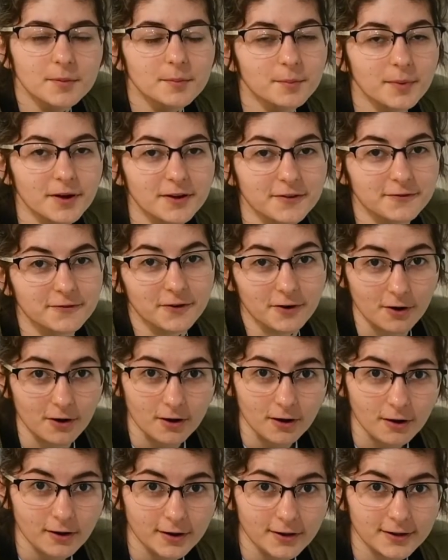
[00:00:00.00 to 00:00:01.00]
But for
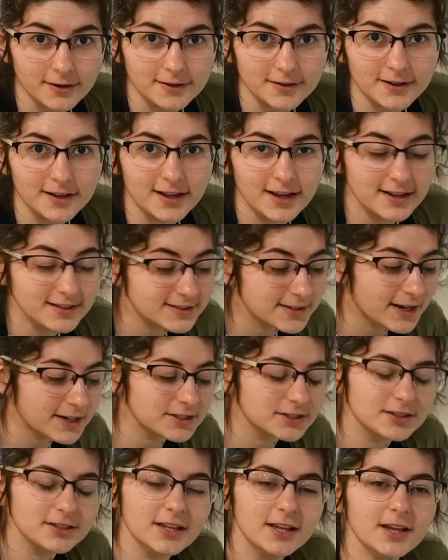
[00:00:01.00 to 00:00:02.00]
art, it's
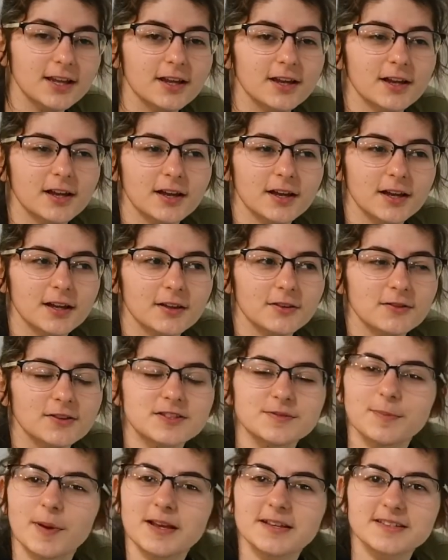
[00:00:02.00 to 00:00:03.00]
actually the
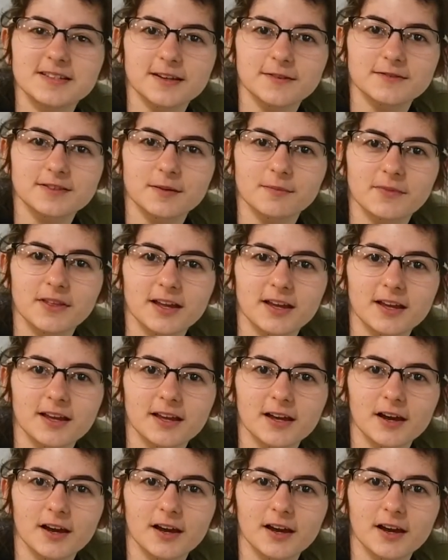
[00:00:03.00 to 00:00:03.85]
spacing of something.